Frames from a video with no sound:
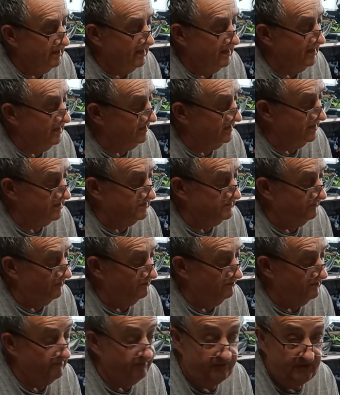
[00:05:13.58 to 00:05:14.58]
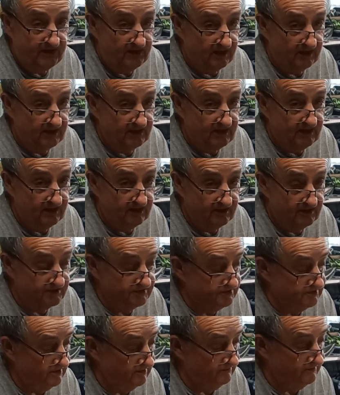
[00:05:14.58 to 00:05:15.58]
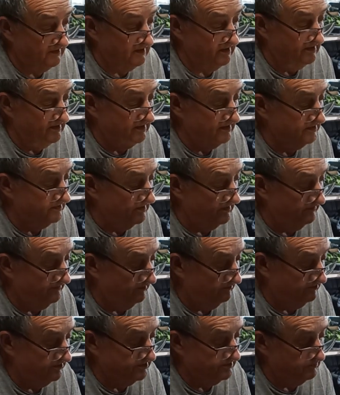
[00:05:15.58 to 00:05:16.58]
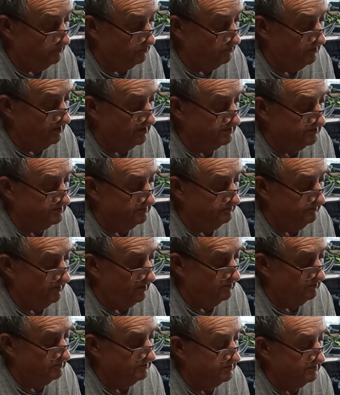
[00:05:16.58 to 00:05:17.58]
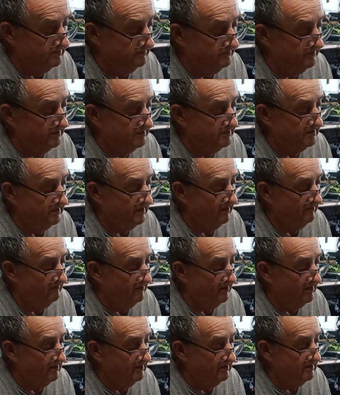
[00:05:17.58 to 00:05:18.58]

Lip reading: it gets very fiddly, because don't forget these are very small nuts and bolts to fit together.